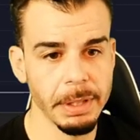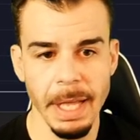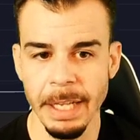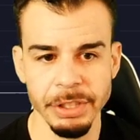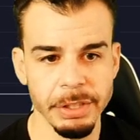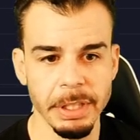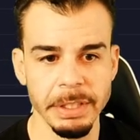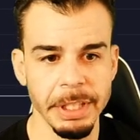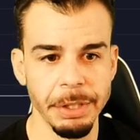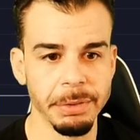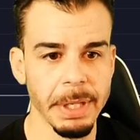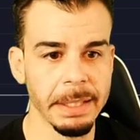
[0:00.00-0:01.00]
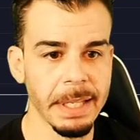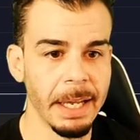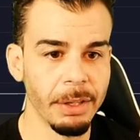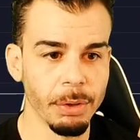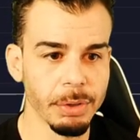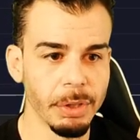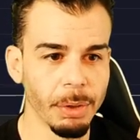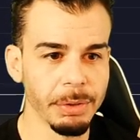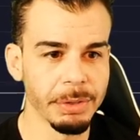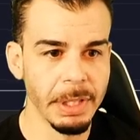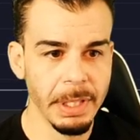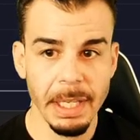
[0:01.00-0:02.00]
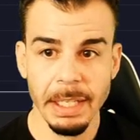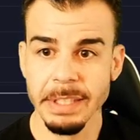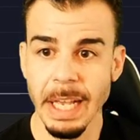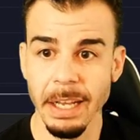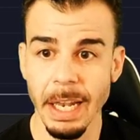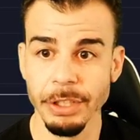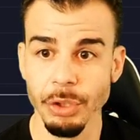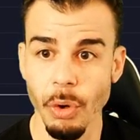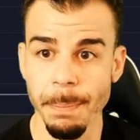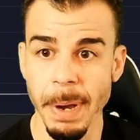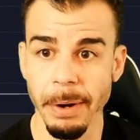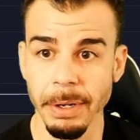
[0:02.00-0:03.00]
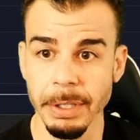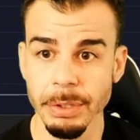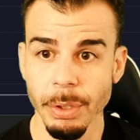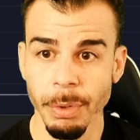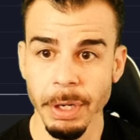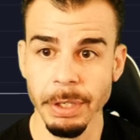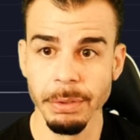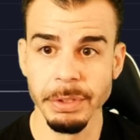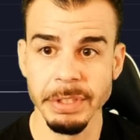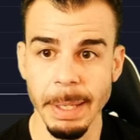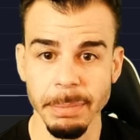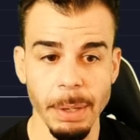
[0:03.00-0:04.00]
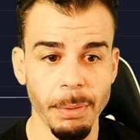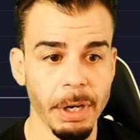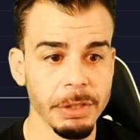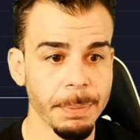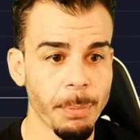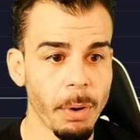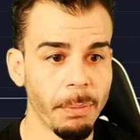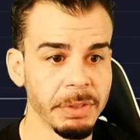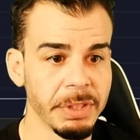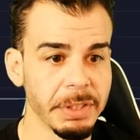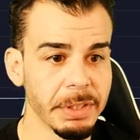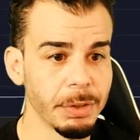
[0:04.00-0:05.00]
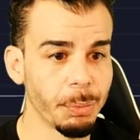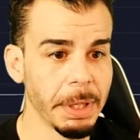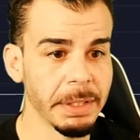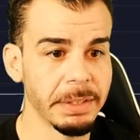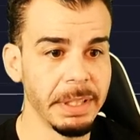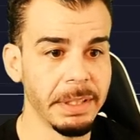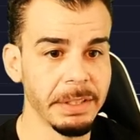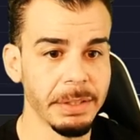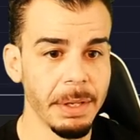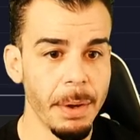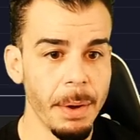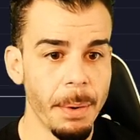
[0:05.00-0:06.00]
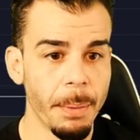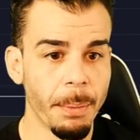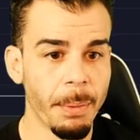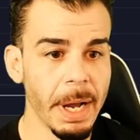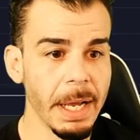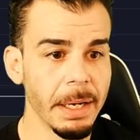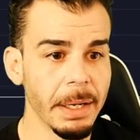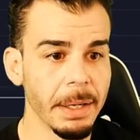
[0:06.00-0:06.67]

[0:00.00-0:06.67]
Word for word: It just continues like that. And those are those psychological barriers. We're gonna do the same thing with our support and resistance. We can see this right,